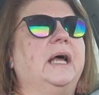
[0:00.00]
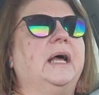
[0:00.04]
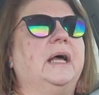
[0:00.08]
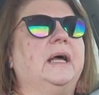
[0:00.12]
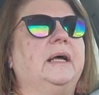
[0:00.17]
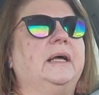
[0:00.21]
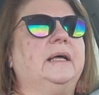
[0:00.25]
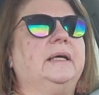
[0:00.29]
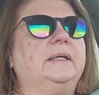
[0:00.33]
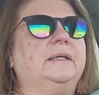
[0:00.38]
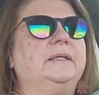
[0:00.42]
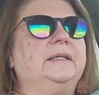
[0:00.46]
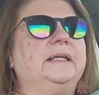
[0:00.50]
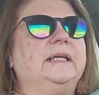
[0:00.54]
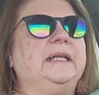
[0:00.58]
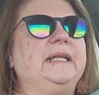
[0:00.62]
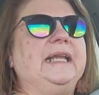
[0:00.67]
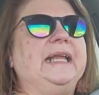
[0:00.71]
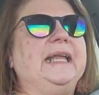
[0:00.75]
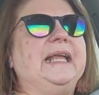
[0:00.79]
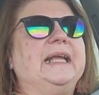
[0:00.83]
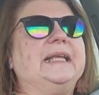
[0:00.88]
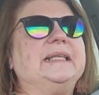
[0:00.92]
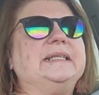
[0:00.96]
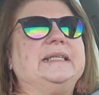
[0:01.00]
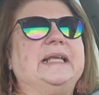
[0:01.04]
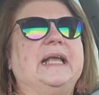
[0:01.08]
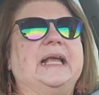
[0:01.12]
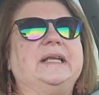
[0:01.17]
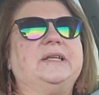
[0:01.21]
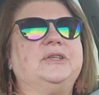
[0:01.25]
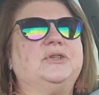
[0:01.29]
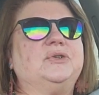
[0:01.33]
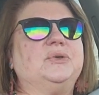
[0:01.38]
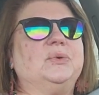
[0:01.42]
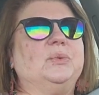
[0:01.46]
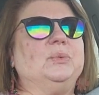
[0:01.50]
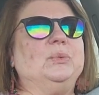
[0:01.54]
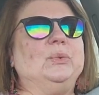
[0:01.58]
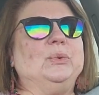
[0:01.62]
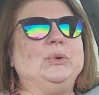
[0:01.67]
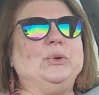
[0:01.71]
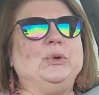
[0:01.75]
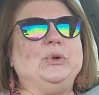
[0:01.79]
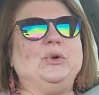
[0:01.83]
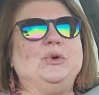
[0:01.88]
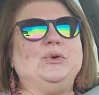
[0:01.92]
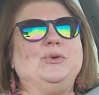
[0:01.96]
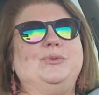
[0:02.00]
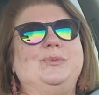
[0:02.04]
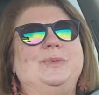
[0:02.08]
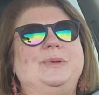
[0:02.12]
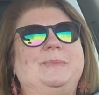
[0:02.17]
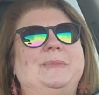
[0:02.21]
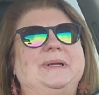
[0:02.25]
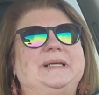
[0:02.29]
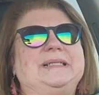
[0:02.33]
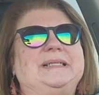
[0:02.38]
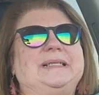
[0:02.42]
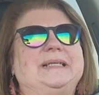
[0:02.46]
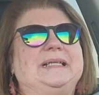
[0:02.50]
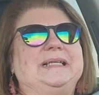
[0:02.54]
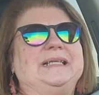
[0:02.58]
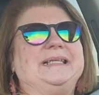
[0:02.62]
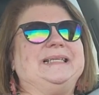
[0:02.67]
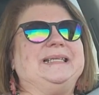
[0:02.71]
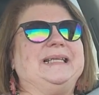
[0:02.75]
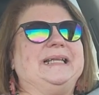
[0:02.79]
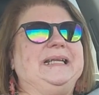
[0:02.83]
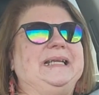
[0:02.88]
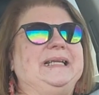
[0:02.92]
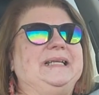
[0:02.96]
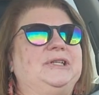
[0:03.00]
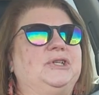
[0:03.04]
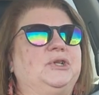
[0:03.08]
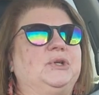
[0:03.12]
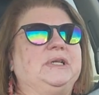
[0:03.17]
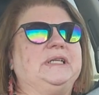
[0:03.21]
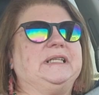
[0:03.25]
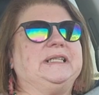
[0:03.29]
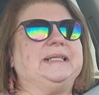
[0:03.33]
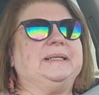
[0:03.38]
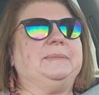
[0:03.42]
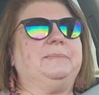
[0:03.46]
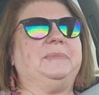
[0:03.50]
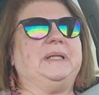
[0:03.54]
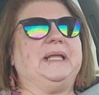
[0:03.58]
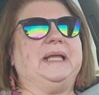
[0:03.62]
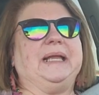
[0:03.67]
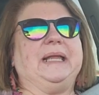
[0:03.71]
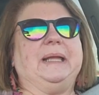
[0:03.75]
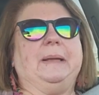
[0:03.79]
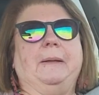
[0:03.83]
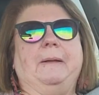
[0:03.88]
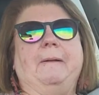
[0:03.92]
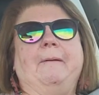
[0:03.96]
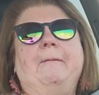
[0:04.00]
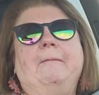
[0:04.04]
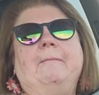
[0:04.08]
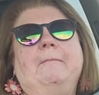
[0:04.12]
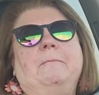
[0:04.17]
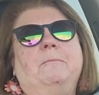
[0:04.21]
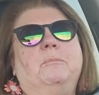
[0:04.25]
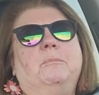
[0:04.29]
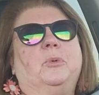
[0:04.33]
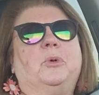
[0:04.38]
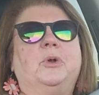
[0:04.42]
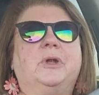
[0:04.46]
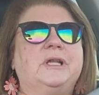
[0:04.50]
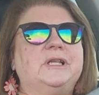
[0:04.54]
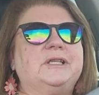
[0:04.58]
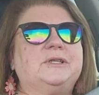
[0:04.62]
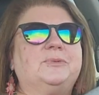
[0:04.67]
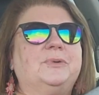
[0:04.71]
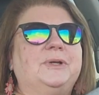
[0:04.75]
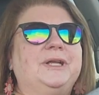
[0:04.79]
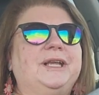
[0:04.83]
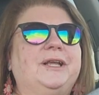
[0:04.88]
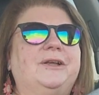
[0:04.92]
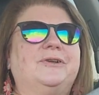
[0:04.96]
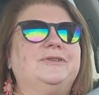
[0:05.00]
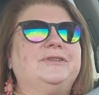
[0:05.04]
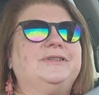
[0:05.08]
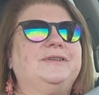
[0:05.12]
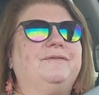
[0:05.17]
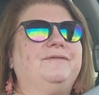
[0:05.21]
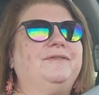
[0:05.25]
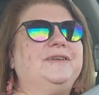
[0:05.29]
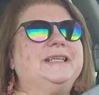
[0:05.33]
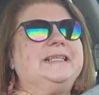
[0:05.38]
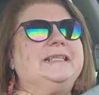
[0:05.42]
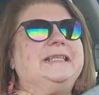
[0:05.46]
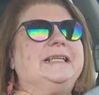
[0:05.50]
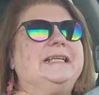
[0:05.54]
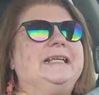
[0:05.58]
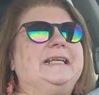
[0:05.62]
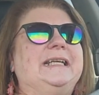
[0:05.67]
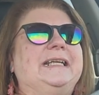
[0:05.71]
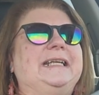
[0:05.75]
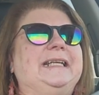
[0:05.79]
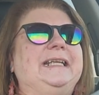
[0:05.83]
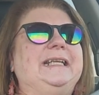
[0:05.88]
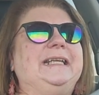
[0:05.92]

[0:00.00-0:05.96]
Uh, and he has extra room, and my son said he treats him like a prince when he goes to visit.